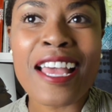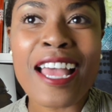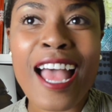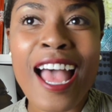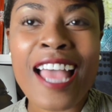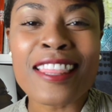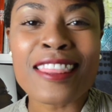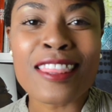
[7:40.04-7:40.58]

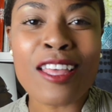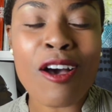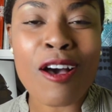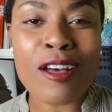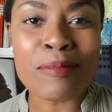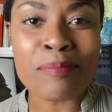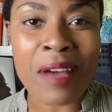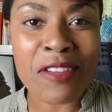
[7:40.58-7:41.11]
I
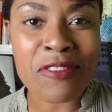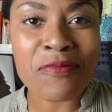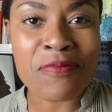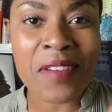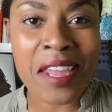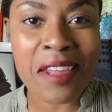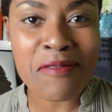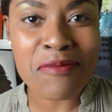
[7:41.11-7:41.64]
thought my
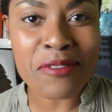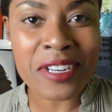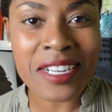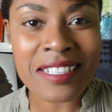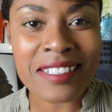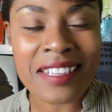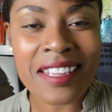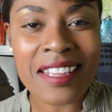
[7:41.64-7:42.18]

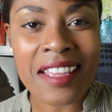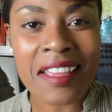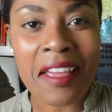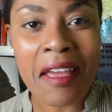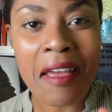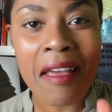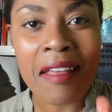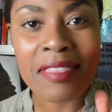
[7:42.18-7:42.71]
favorite,
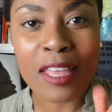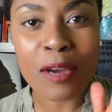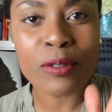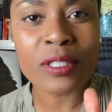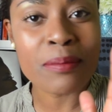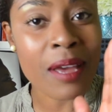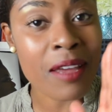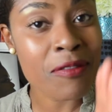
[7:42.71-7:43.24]
that
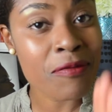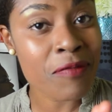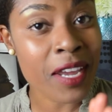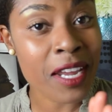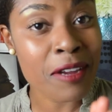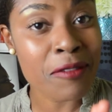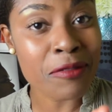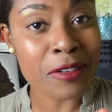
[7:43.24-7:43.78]
was my
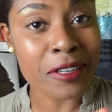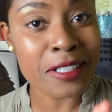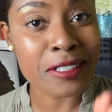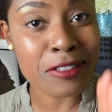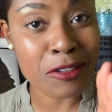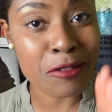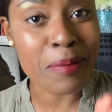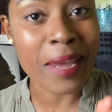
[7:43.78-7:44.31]
favorite
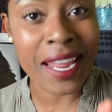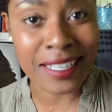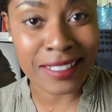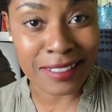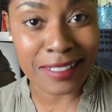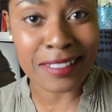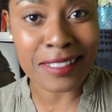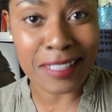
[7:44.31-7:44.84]
two
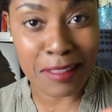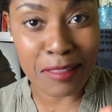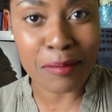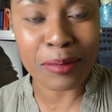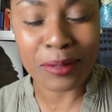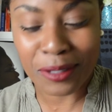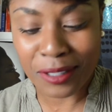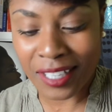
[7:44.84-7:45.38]
pages in the
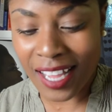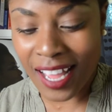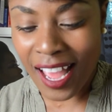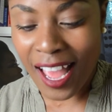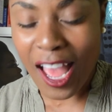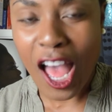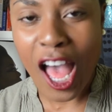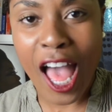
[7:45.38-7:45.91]
book.
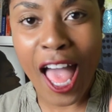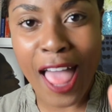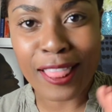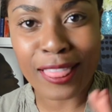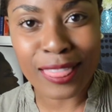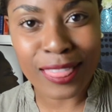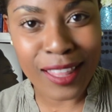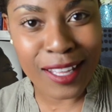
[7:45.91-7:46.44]
I
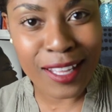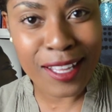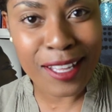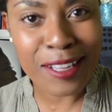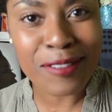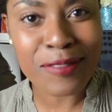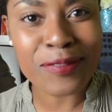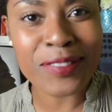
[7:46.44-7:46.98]

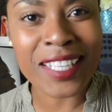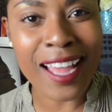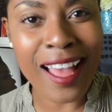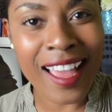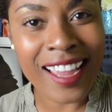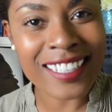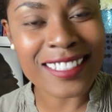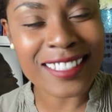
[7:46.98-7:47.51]
love the
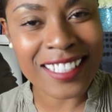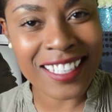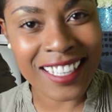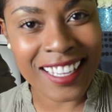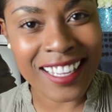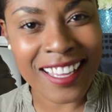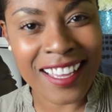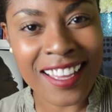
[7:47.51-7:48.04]

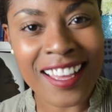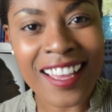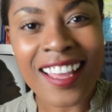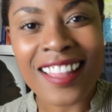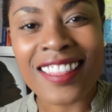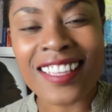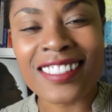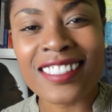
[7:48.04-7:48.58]
idea
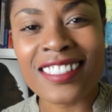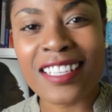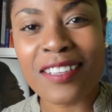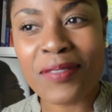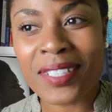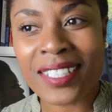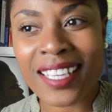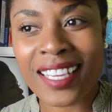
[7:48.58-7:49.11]
that
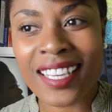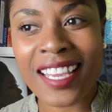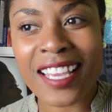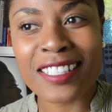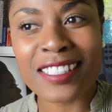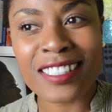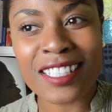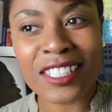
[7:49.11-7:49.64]
Stephen King
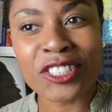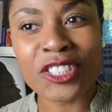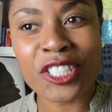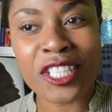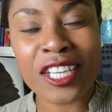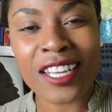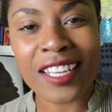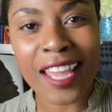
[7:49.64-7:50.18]
at such a
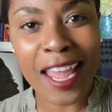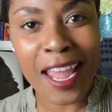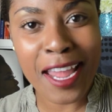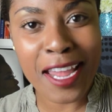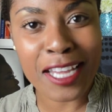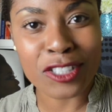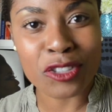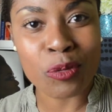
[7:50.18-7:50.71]
young
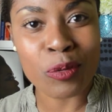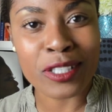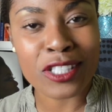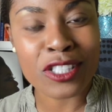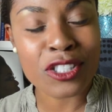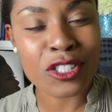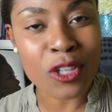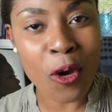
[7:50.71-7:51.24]
age was
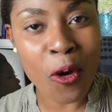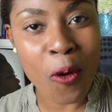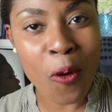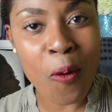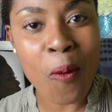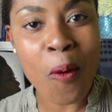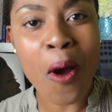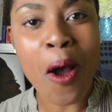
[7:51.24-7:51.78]

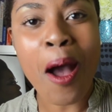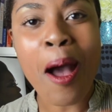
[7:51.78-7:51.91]
so